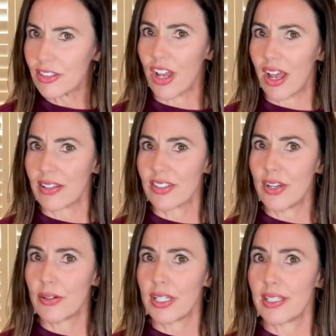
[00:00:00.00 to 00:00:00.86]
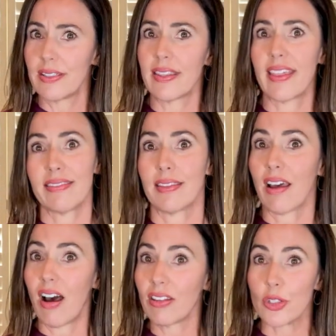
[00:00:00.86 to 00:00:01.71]
dogs noted that the
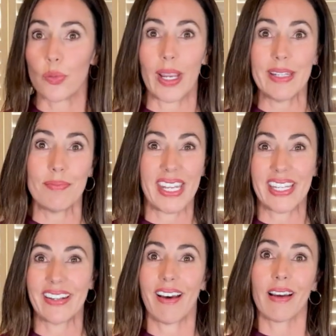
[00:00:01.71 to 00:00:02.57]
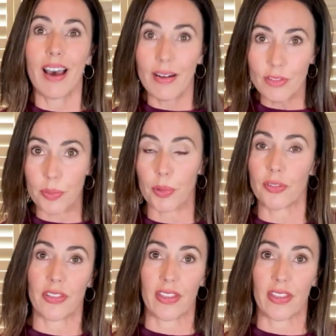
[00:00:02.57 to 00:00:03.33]
collar's weight made it uncomfortable for